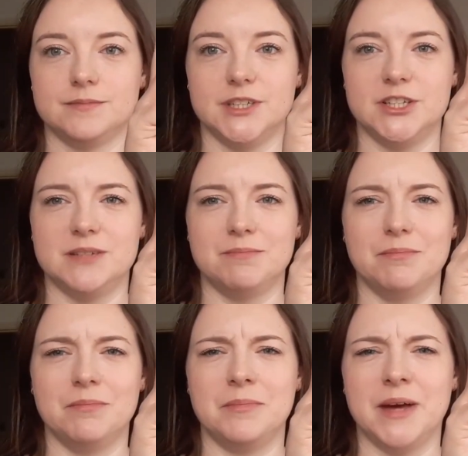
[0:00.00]
She's
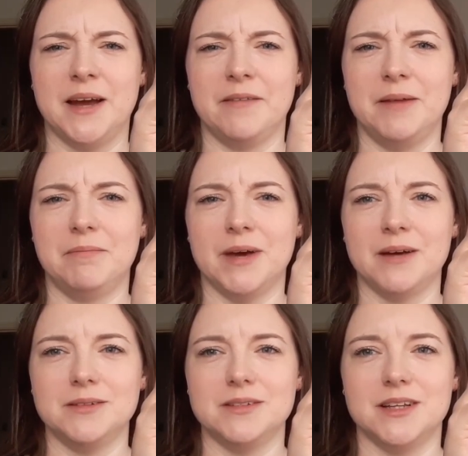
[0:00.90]
Mary
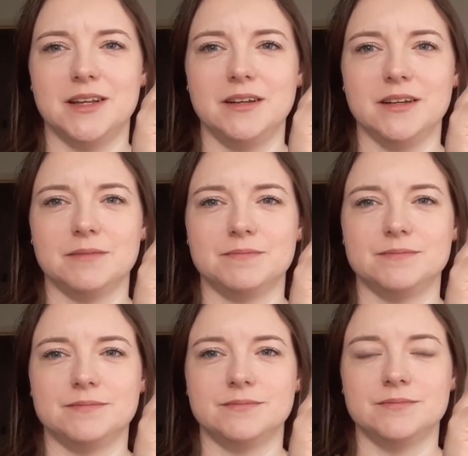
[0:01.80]
Mouse, I think.
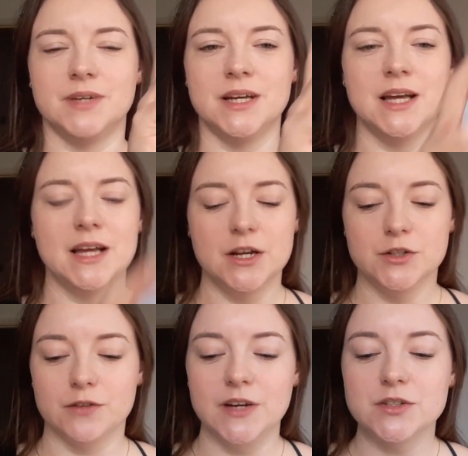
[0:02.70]

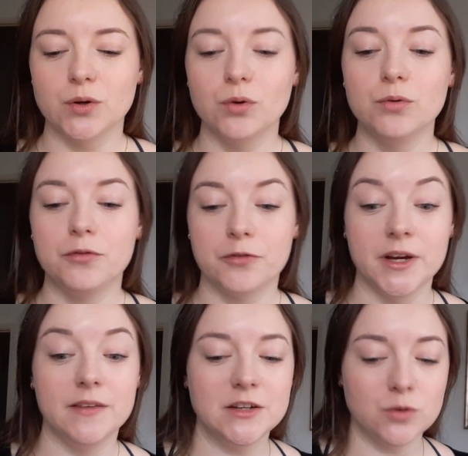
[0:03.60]
So these are all
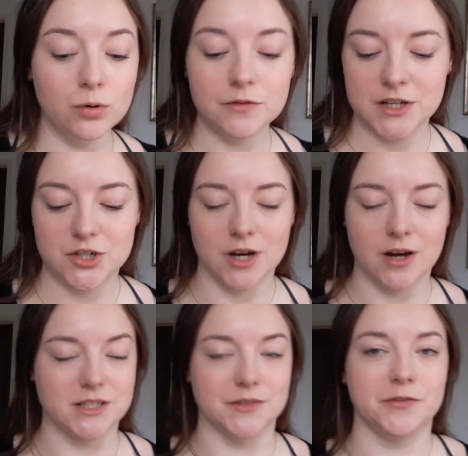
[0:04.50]
free. All of these
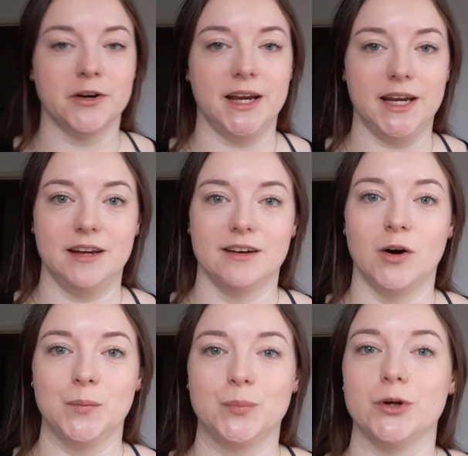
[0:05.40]
charts are free
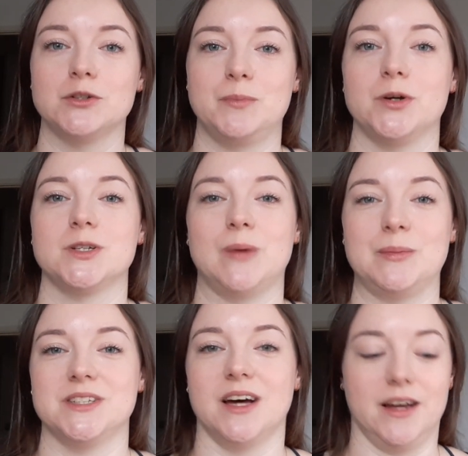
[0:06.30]
on Brooks Books
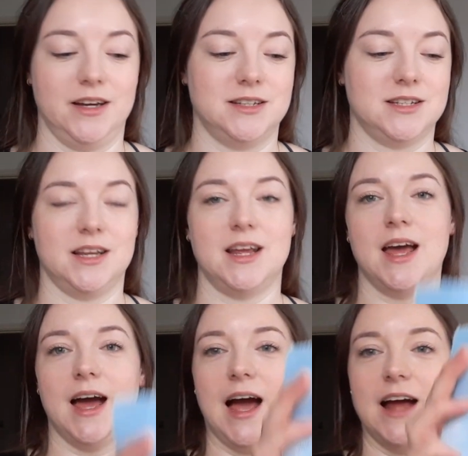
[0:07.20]
website.
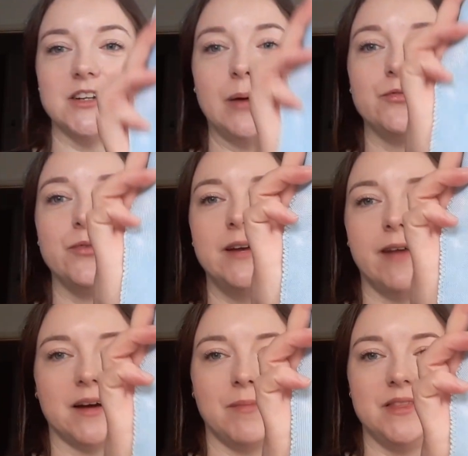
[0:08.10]
And I would really
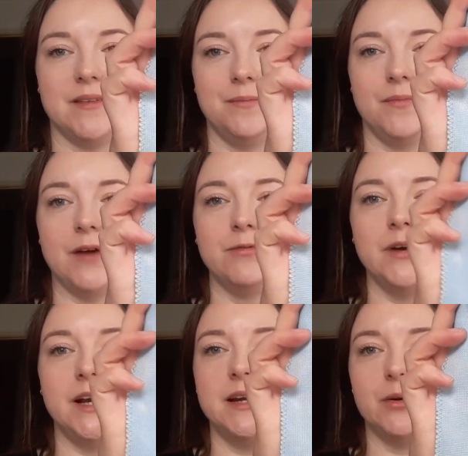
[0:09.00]
recommend them. They're
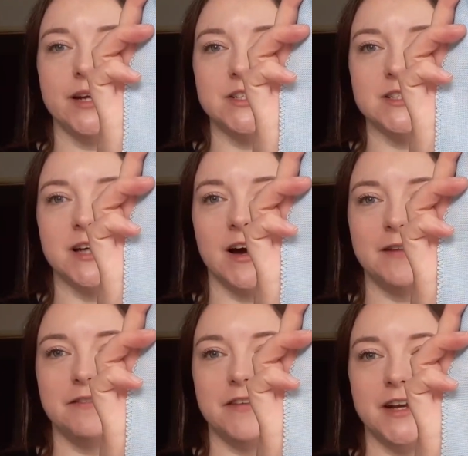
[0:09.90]
really quick to start
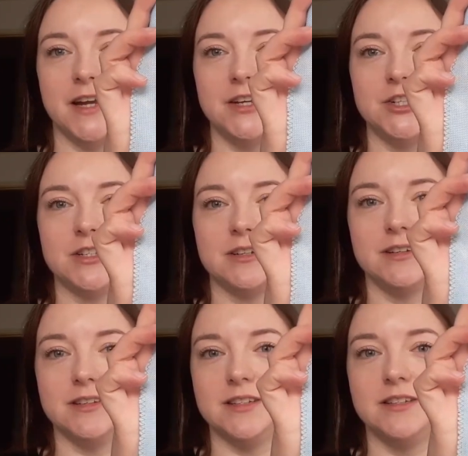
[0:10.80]
and finish.
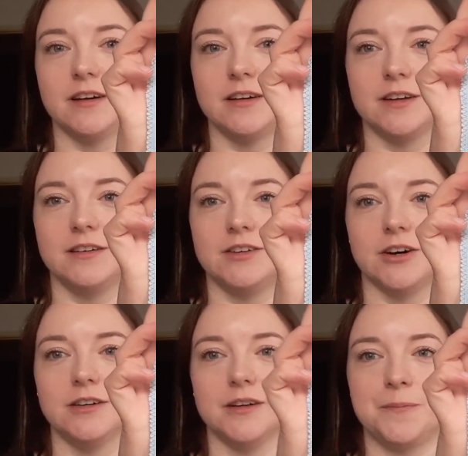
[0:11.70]
This is Duncan
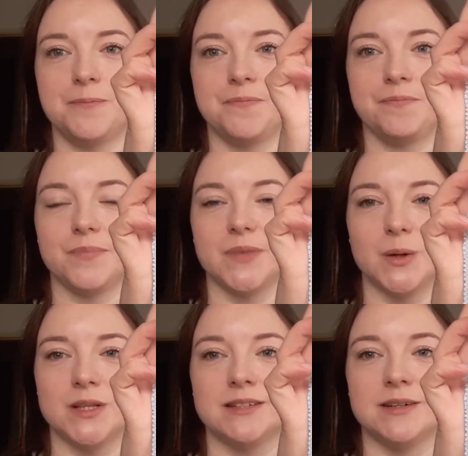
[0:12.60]
Dog
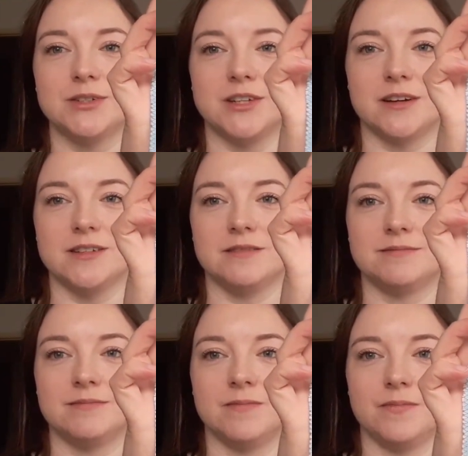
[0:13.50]
with his little
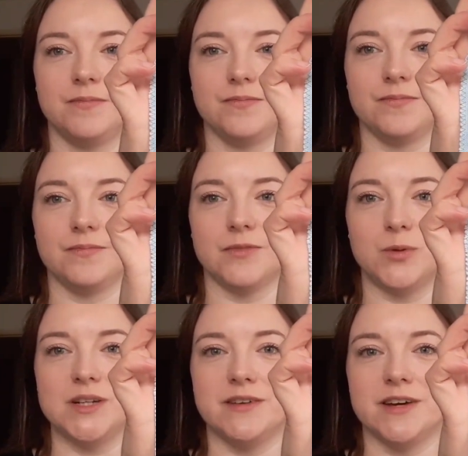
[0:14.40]
tartan
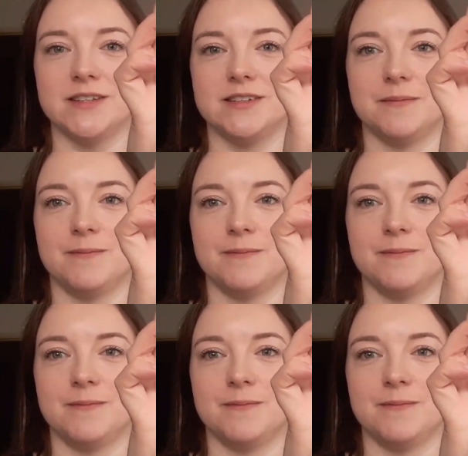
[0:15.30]
sweater vest.